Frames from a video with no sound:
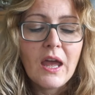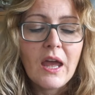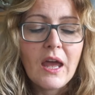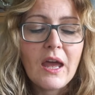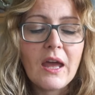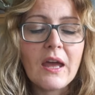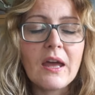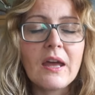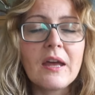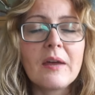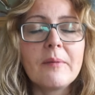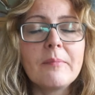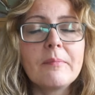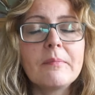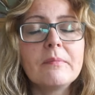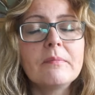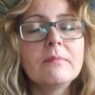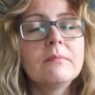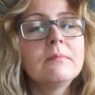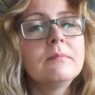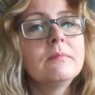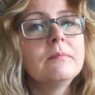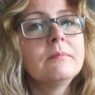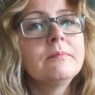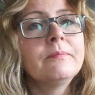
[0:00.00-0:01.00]

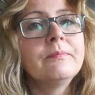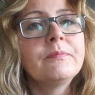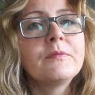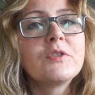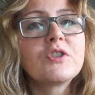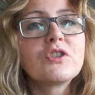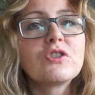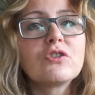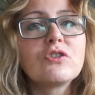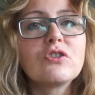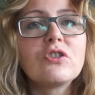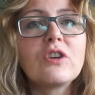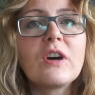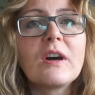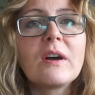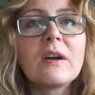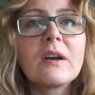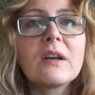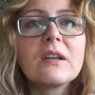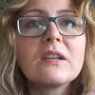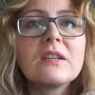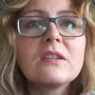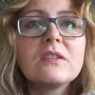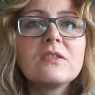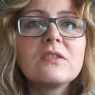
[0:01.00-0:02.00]
um, so
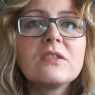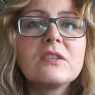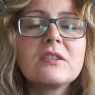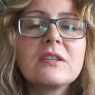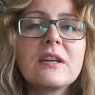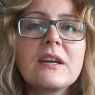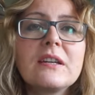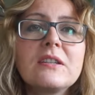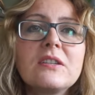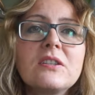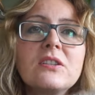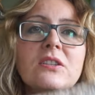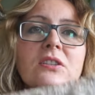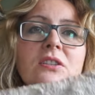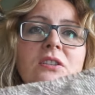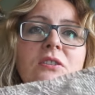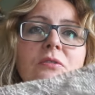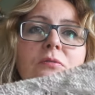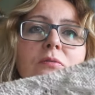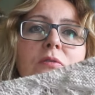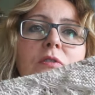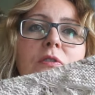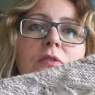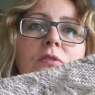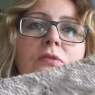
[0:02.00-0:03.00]
I decided to
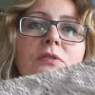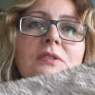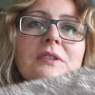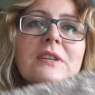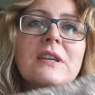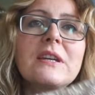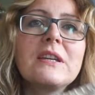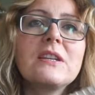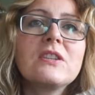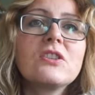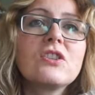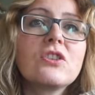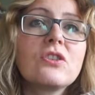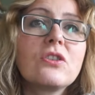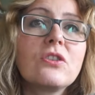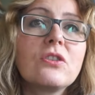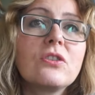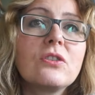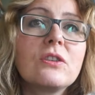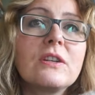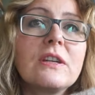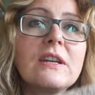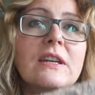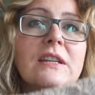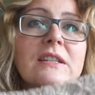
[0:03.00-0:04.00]
do Lone Skein
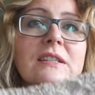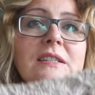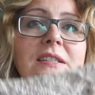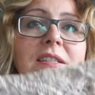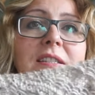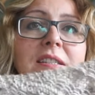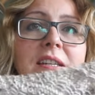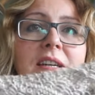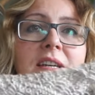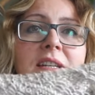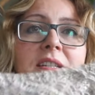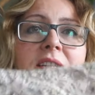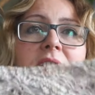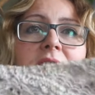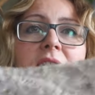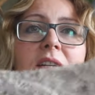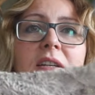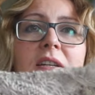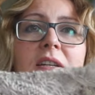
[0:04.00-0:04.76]
Shawl instead.